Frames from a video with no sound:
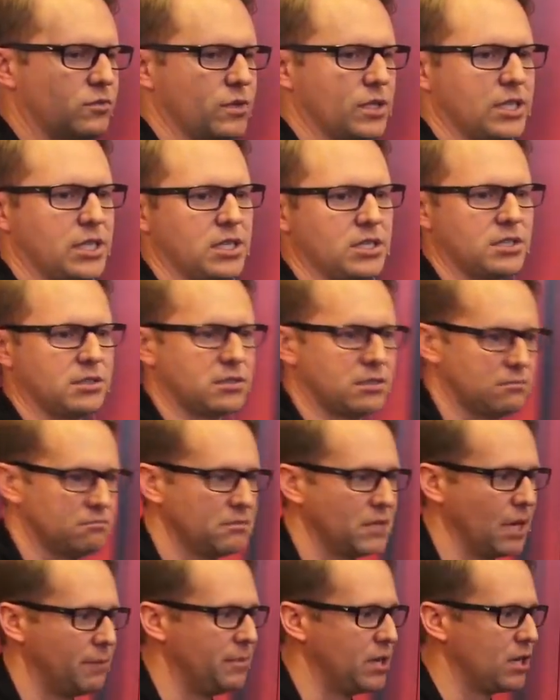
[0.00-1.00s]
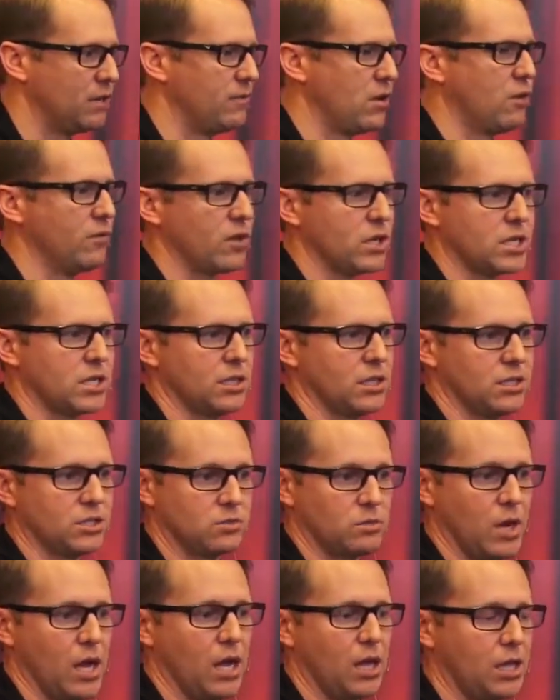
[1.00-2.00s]
really is a bit of overkill
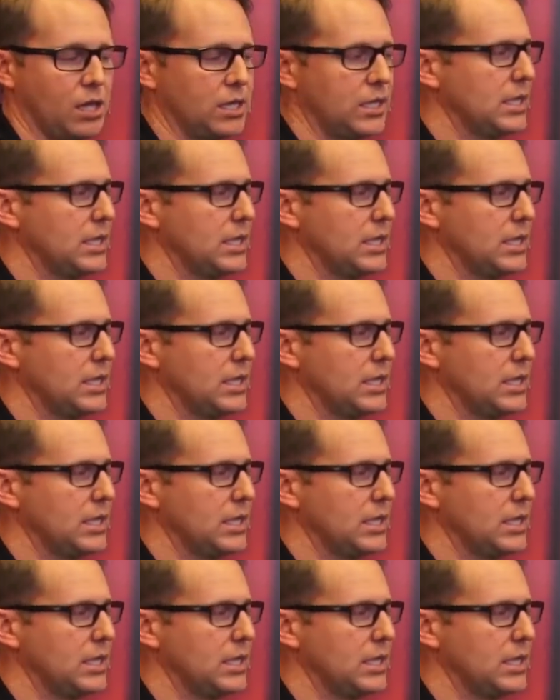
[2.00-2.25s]
as well.